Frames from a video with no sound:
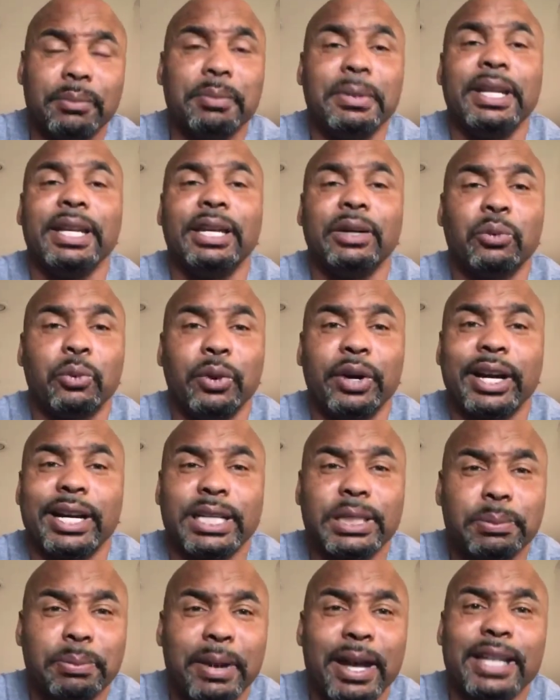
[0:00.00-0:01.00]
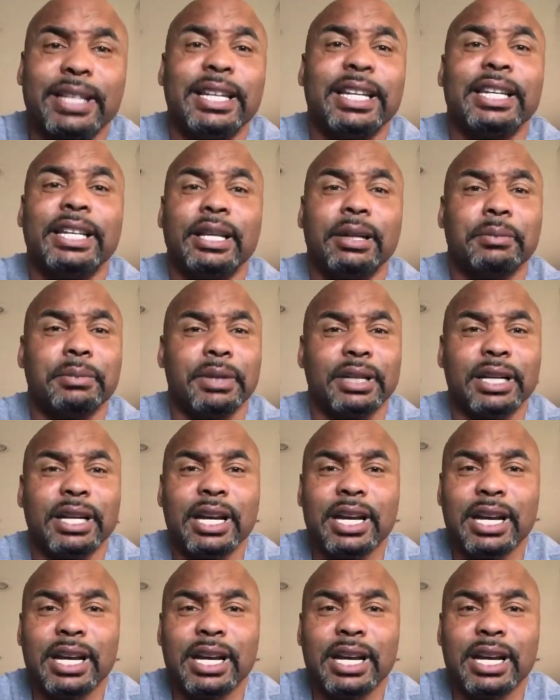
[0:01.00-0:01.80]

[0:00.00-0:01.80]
Meaning we're expecting them to